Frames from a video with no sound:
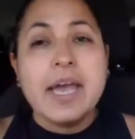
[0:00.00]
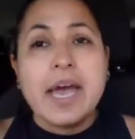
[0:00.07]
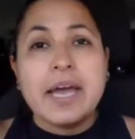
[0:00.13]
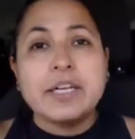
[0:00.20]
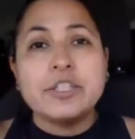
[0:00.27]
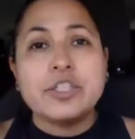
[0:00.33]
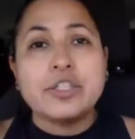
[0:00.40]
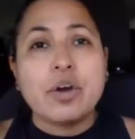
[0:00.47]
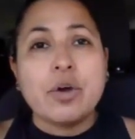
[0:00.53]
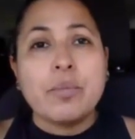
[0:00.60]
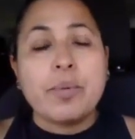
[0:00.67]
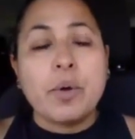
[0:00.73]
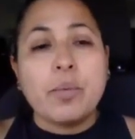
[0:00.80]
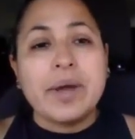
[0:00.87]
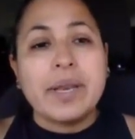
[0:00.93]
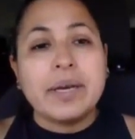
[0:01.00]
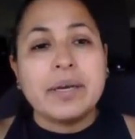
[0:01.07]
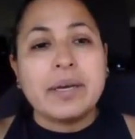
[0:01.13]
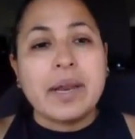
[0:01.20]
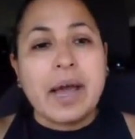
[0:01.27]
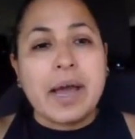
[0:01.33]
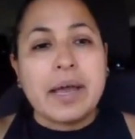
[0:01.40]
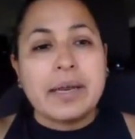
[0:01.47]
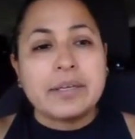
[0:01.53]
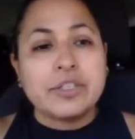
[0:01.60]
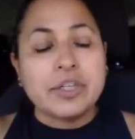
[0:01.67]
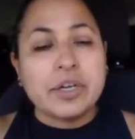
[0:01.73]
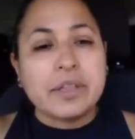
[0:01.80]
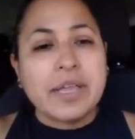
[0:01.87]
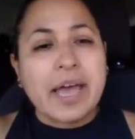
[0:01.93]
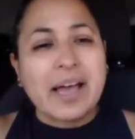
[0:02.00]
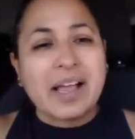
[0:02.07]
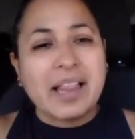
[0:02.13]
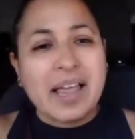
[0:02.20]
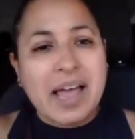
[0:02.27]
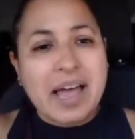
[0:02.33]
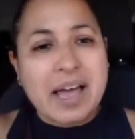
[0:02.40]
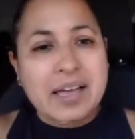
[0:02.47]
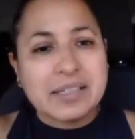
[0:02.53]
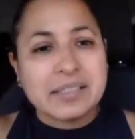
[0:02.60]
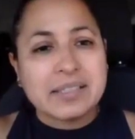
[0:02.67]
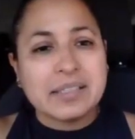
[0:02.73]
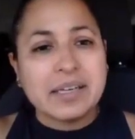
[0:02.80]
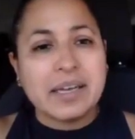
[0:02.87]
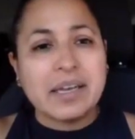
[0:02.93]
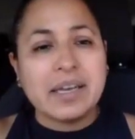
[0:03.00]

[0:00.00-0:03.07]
And so, but when I took that class,